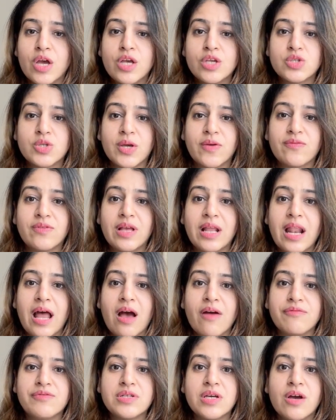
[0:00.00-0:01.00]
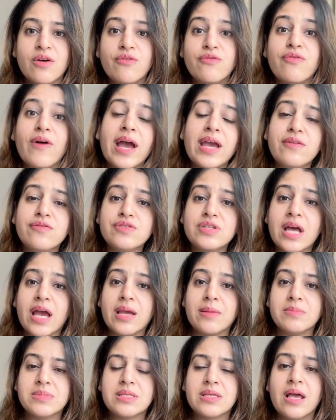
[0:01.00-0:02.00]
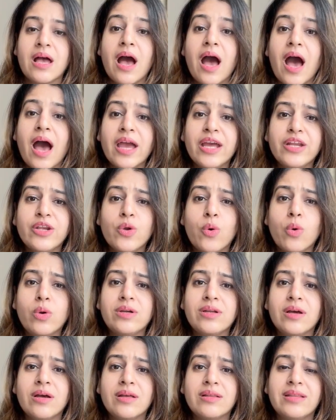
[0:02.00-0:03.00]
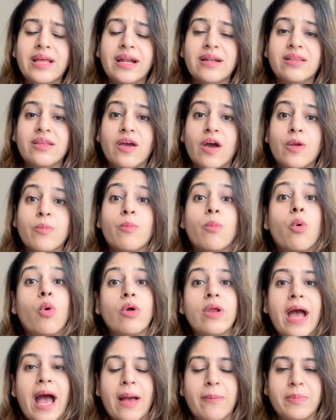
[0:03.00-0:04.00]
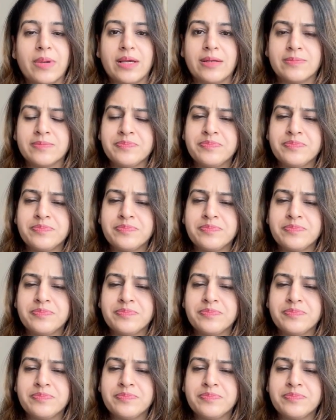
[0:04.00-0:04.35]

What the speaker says: So if they laughed 5 times, I note that they are more happy.